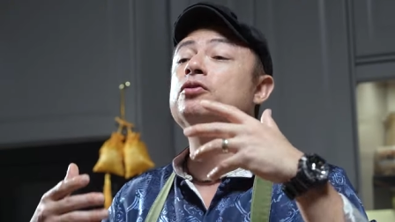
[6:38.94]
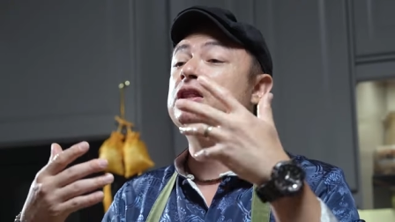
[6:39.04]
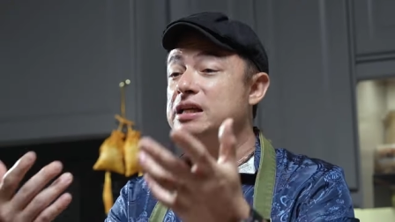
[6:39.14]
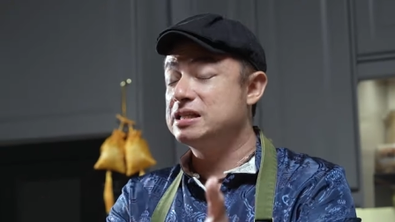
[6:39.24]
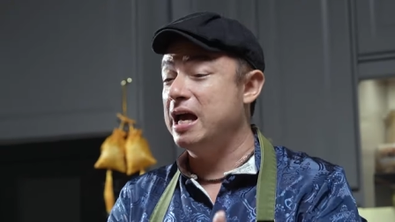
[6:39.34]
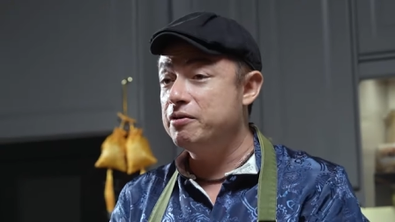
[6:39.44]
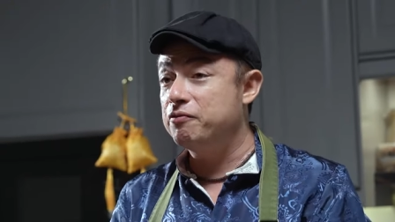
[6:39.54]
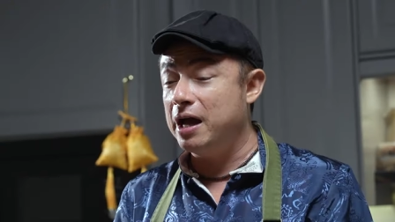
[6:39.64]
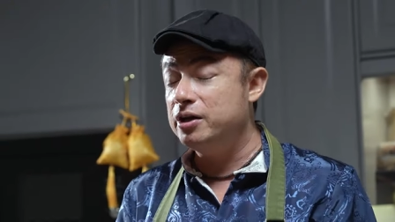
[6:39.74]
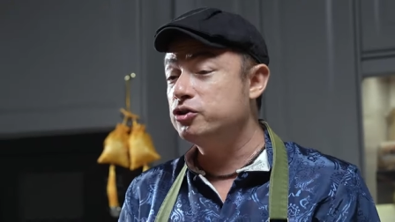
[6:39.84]
you think it's added
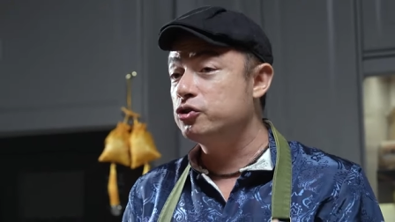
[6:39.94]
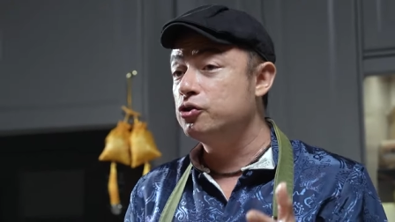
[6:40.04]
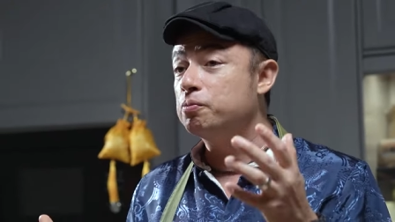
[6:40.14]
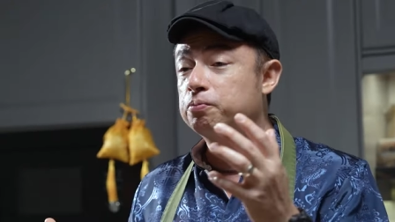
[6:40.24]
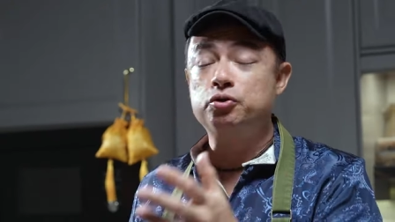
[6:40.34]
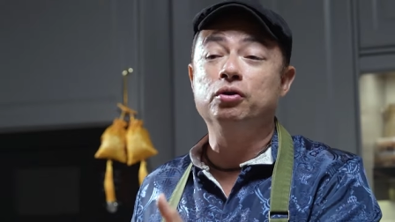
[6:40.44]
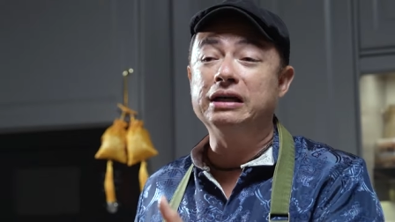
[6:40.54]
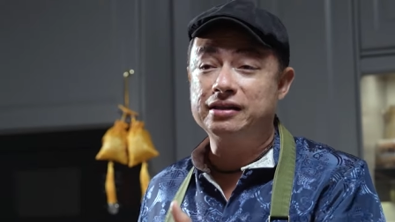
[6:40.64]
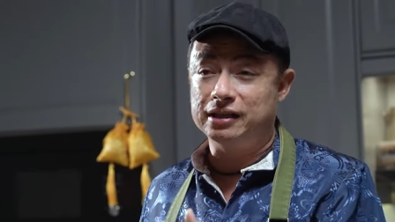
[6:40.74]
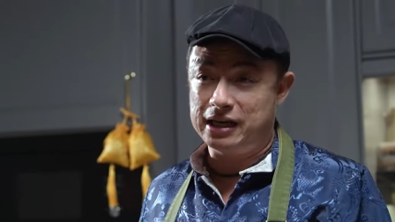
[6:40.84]
value to you, do
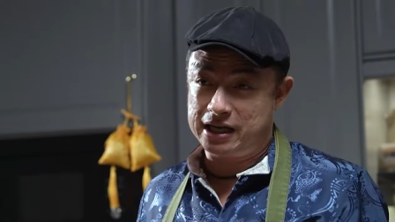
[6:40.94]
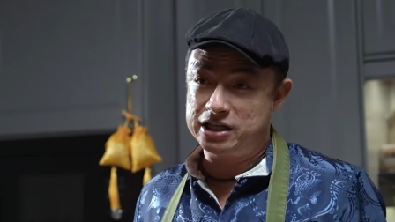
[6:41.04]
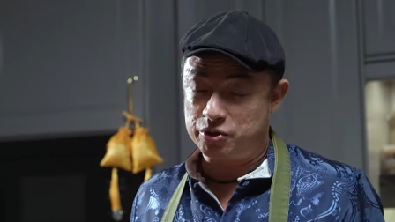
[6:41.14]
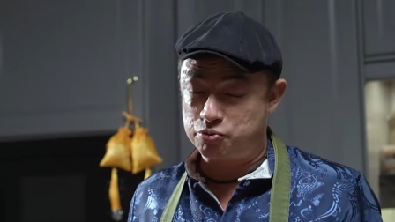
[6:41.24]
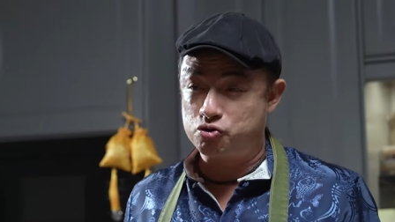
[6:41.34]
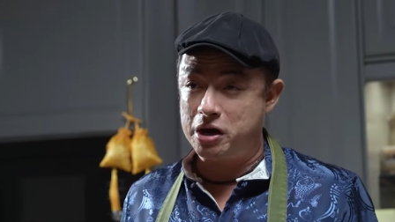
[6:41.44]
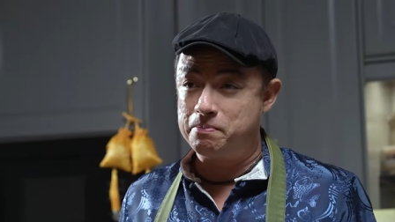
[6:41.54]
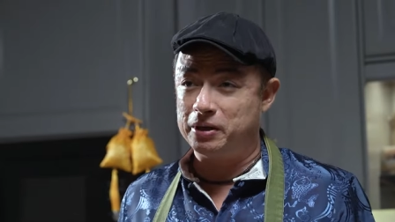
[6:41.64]
click the like and subscribe